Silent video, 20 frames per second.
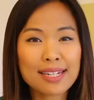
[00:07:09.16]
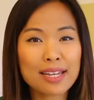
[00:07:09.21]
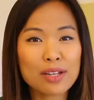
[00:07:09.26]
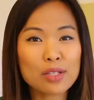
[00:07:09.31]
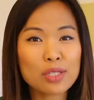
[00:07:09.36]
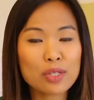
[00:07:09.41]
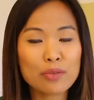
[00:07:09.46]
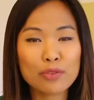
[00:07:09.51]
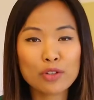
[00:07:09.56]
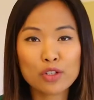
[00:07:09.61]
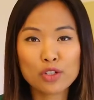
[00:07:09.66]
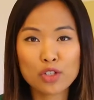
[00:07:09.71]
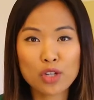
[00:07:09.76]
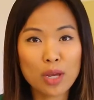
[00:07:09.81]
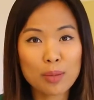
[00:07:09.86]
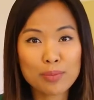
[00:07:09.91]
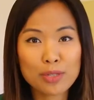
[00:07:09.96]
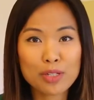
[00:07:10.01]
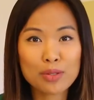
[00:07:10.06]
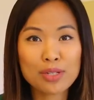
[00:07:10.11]
tales of your
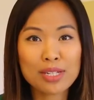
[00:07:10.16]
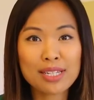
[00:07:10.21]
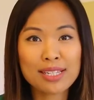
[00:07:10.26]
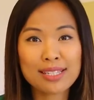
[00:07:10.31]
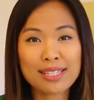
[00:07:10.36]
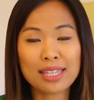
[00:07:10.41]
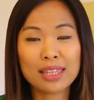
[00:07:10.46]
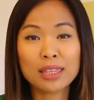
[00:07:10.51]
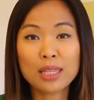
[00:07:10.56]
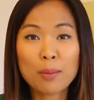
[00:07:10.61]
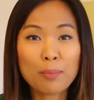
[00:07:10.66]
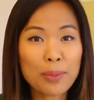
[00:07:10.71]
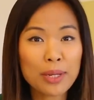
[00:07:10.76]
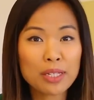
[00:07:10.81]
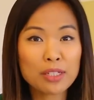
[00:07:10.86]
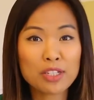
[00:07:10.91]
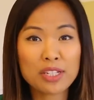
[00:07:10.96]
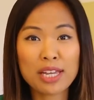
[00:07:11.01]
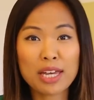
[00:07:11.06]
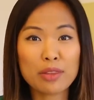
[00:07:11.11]
job duties and
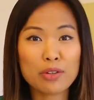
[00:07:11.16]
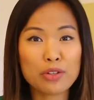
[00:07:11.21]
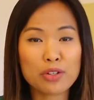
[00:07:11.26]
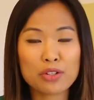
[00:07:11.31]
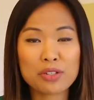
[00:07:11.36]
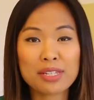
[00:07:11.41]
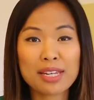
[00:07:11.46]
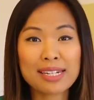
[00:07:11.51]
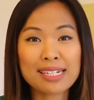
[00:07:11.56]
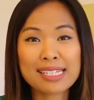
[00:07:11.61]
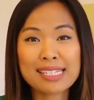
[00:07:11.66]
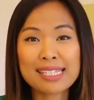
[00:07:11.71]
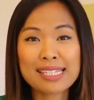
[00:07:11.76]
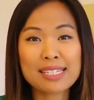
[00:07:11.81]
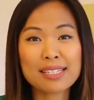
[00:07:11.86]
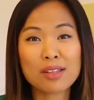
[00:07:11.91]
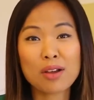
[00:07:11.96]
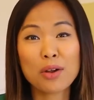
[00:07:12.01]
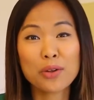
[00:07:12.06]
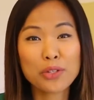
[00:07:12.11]
lumping together your
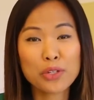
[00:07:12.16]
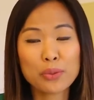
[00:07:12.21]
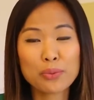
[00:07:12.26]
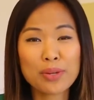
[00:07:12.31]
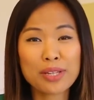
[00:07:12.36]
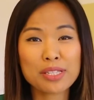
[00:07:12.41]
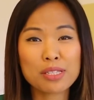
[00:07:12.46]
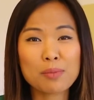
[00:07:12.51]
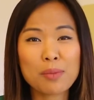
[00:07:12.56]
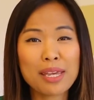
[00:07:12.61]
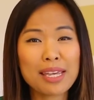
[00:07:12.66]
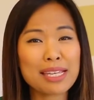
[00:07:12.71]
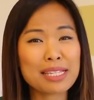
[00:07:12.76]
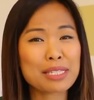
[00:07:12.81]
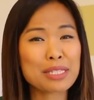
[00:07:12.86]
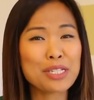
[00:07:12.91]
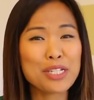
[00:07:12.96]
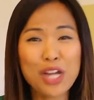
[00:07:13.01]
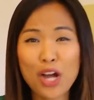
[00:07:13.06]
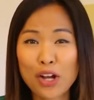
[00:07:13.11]
sentences on your resume
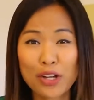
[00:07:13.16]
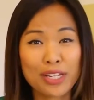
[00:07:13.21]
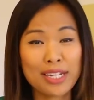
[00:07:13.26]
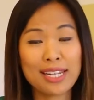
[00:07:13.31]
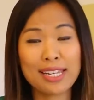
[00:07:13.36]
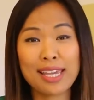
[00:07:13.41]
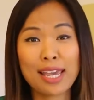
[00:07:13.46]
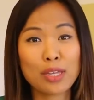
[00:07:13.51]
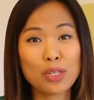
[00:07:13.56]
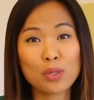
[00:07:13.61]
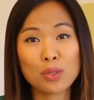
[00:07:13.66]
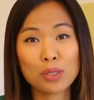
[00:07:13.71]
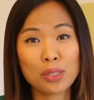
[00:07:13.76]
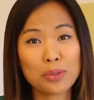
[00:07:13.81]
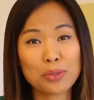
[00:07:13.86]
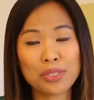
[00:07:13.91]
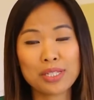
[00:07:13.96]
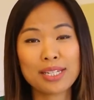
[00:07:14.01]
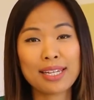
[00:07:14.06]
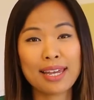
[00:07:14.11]
is not going to get you
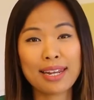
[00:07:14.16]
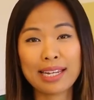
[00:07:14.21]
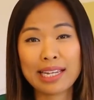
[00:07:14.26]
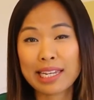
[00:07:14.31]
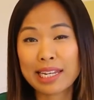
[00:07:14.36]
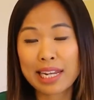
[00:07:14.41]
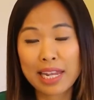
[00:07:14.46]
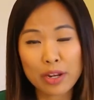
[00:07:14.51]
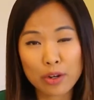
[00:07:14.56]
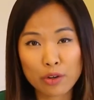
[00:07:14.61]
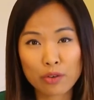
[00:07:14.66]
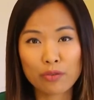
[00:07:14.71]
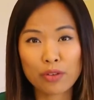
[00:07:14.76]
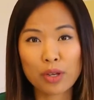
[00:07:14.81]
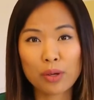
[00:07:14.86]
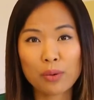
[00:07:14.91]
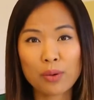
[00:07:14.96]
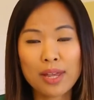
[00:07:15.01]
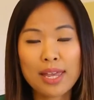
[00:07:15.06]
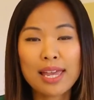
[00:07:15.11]
close to getting an
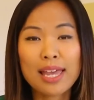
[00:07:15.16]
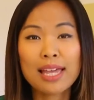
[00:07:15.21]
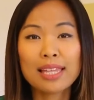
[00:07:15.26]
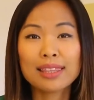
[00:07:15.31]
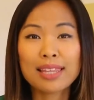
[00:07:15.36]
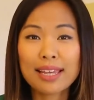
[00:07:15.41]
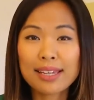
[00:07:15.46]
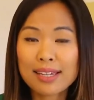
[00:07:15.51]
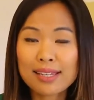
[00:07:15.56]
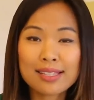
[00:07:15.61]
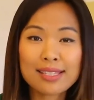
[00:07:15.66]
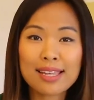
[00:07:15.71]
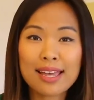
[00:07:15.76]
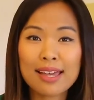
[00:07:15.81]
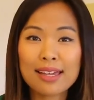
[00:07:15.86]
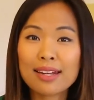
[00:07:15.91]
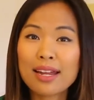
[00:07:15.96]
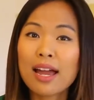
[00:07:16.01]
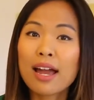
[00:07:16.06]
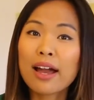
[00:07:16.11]
interview. Like I
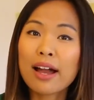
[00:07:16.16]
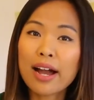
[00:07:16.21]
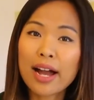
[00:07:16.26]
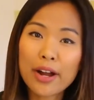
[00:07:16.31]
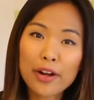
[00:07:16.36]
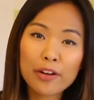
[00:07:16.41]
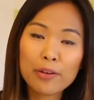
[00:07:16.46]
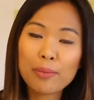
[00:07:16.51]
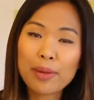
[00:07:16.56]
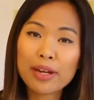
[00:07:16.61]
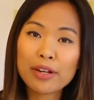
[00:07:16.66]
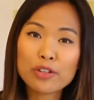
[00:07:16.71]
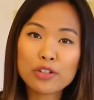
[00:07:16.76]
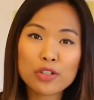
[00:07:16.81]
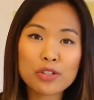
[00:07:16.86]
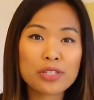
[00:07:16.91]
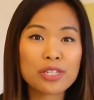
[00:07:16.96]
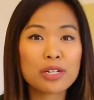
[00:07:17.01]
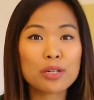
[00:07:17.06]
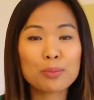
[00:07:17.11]
said, hiring
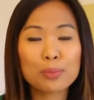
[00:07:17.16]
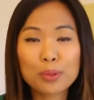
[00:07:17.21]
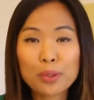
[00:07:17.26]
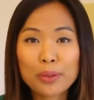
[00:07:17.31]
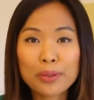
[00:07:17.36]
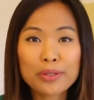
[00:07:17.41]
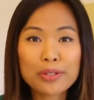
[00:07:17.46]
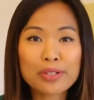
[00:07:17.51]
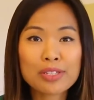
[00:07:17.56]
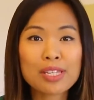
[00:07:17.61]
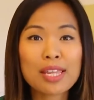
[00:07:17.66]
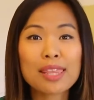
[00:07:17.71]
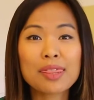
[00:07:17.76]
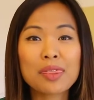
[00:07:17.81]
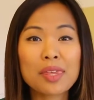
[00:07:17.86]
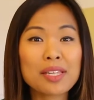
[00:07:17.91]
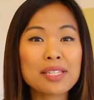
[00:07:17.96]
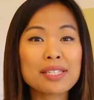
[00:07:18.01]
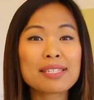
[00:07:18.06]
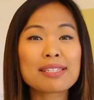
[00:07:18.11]
managers and employers,
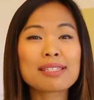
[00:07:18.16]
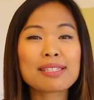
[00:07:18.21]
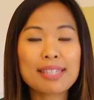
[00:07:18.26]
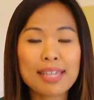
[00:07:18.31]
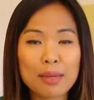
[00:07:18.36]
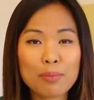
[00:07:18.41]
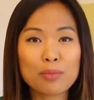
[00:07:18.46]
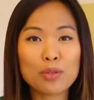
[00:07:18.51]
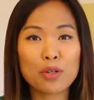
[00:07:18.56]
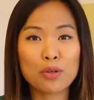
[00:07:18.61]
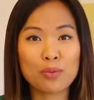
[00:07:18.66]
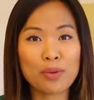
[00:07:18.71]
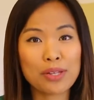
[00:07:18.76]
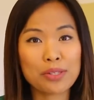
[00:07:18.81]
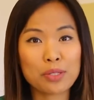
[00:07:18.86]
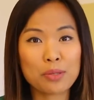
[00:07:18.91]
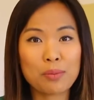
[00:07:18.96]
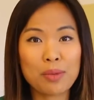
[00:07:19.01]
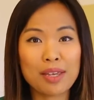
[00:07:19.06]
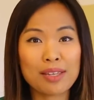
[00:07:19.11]
they skim your
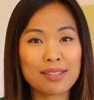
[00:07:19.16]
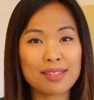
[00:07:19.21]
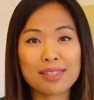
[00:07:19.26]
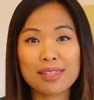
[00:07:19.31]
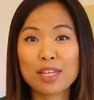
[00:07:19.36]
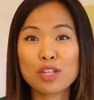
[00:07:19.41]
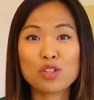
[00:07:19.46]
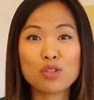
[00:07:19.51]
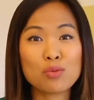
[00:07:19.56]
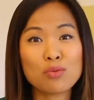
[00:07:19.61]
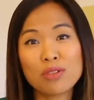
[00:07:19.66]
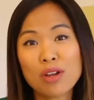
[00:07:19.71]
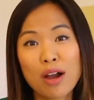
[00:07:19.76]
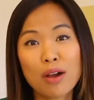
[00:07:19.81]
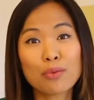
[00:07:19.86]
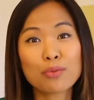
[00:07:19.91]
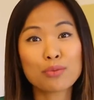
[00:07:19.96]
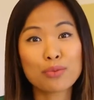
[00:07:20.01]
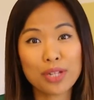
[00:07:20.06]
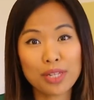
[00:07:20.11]
resumes. They do
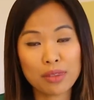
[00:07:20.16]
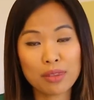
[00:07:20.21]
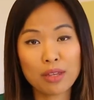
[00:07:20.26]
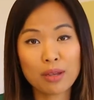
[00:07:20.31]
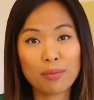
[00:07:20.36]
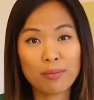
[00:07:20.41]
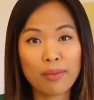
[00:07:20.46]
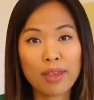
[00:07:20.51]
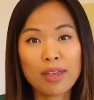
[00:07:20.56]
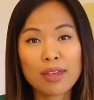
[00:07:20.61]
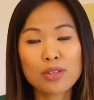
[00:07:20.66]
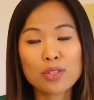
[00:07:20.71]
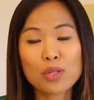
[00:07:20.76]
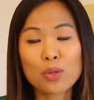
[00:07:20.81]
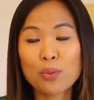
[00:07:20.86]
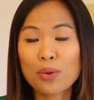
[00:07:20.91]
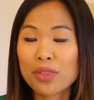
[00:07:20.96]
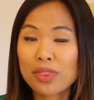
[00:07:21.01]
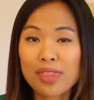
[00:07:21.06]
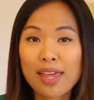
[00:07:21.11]
not read them.
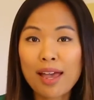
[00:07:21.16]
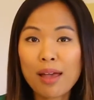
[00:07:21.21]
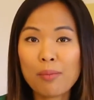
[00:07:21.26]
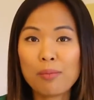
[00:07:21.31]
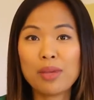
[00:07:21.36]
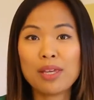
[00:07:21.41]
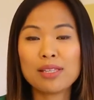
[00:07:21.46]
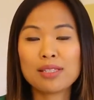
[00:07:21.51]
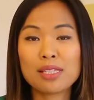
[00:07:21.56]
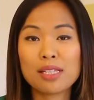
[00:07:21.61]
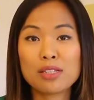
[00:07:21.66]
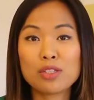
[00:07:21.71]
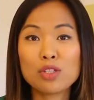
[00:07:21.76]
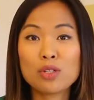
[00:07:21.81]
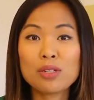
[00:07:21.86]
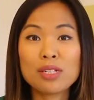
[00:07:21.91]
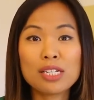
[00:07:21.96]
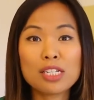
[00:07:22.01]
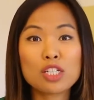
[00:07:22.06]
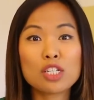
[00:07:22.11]
So what that means is
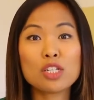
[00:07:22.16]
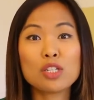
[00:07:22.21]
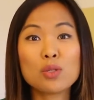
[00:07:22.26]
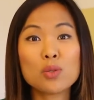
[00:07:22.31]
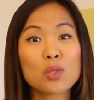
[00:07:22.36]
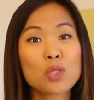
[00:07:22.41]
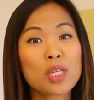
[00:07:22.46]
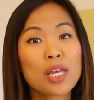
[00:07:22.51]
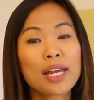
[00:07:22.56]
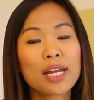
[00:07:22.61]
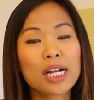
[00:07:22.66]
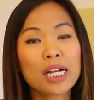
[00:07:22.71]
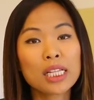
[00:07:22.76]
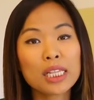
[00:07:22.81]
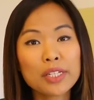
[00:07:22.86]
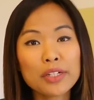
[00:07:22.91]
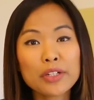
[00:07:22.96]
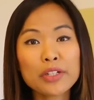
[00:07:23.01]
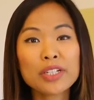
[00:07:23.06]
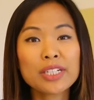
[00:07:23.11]
you need to use
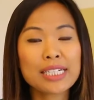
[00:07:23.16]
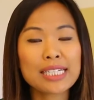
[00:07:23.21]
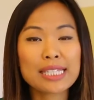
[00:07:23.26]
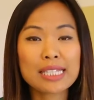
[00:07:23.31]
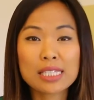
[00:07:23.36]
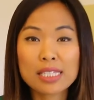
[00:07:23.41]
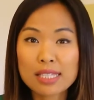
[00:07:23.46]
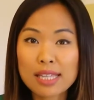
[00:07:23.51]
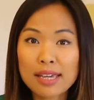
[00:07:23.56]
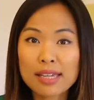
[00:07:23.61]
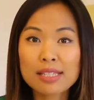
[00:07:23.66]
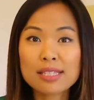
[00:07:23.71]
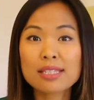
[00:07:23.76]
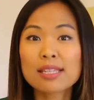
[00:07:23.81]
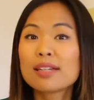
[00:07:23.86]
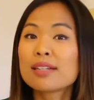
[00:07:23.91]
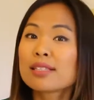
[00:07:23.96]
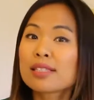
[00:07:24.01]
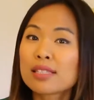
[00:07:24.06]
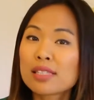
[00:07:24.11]
clear,
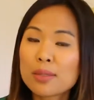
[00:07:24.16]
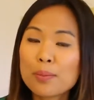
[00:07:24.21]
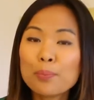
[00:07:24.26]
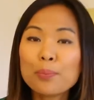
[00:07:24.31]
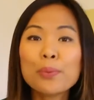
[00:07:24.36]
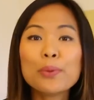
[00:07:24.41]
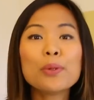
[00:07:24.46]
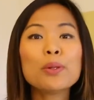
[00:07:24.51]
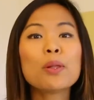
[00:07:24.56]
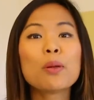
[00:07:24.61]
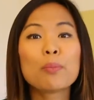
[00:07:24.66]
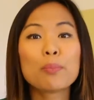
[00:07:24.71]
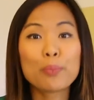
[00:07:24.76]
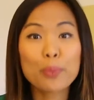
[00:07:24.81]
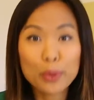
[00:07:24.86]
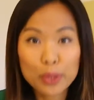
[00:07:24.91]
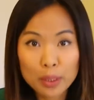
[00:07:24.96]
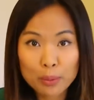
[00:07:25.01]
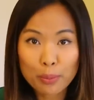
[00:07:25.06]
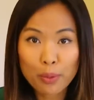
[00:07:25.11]
concise, simple
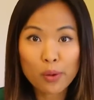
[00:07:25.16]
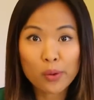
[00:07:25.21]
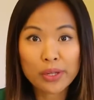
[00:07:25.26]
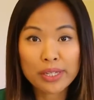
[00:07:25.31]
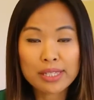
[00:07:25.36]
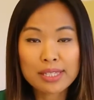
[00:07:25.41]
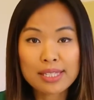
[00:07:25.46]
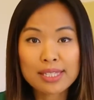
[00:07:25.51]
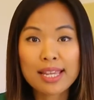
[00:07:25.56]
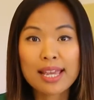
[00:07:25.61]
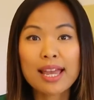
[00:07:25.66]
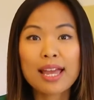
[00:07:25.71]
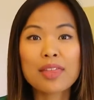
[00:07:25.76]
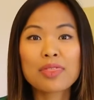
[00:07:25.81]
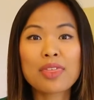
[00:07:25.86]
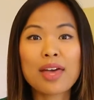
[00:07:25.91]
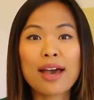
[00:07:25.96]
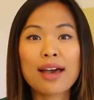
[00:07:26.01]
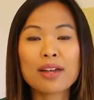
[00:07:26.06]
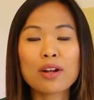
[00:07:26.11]
bullet points
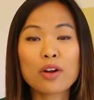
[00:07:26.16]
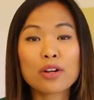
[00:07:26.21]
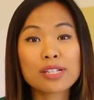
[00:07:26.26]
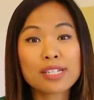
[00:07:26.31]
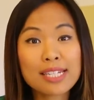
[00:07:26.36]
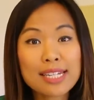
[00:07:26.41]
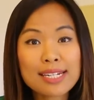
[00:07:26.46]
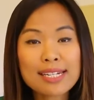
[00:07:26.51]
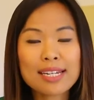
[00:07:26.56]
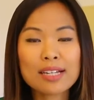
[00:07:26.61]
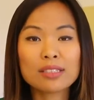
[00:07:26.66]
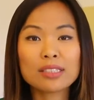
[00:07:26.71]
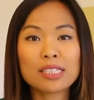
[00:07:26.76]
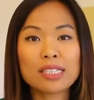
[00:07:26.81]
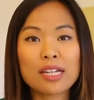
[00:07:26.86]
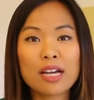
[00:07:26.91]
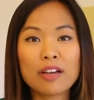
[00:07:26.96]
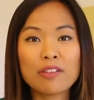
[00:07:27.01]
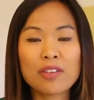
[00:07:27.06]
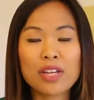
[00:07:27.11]
that are detailed
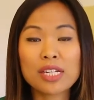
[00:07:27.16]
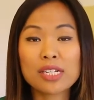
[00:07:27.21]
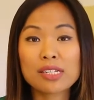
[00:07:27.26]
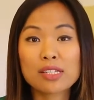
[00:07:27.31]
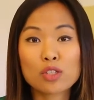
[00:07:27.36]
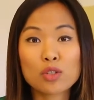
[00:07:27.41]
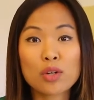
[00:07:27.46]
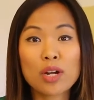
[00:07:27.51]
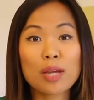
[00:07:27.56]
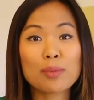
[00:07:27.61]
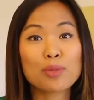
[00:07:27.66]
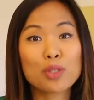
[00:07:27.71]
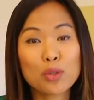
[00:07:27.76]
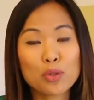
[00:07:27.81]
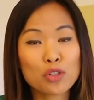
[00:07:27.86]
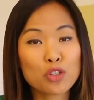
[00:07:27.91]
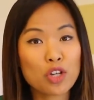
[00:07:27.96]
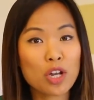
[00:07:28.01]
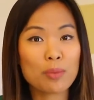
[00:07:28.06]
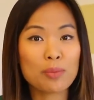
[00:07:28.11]
enough and describe
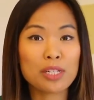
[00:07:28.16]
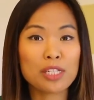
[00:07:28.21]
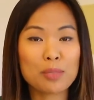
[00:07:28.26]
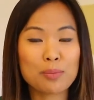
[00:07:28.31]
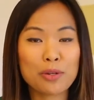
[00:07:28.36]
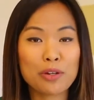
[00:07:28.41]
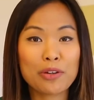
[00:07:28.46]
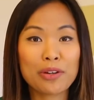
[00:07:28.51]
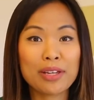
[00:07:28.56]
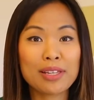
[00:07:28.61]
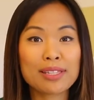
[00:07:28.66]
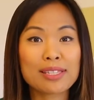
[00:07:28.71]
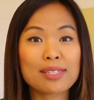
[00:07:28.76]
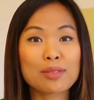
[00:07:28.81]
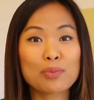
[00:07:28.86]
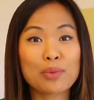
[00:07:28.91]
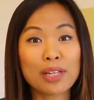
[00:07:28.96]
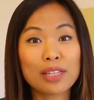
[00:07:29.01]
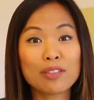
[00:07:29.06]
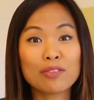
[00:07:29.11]
your job
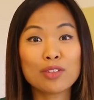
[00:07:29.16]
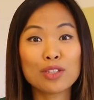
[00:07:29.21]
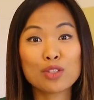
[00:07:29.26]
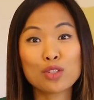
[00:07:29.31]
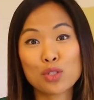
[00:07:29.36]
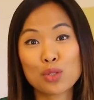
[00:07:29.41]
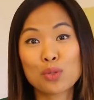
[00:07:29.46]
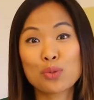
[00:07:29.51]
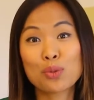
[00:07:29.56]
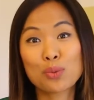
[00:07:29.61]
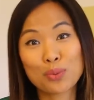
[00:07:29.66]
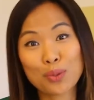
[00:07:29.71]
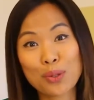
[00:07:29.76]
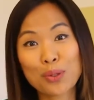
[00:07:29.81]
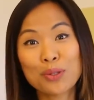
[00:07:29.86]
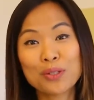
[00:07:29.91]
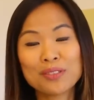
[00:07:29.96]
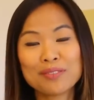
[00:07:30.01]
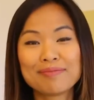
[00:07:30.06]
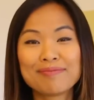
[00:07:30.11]
experience relevant to the
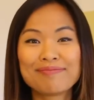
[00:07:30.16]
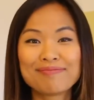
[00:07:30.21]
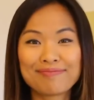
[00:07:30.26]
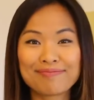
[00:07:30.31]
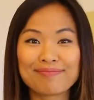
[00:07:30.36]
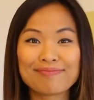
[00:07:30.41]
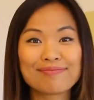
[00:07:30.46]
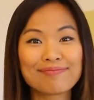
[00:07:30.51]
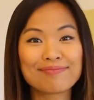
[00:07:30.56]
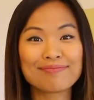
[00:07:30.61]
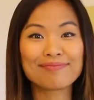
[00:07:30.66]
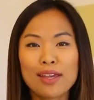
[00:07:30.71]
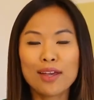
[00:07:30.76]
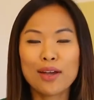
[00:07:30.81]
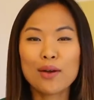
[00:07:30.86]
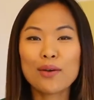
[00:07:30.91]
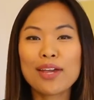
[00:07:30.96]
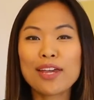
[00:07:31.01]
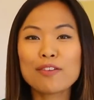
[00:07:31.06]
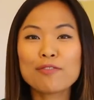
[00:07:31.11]
role.
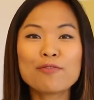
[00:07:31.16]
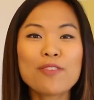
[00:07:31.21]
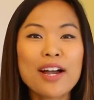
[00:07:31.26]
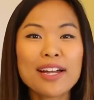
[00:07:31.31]
Okay,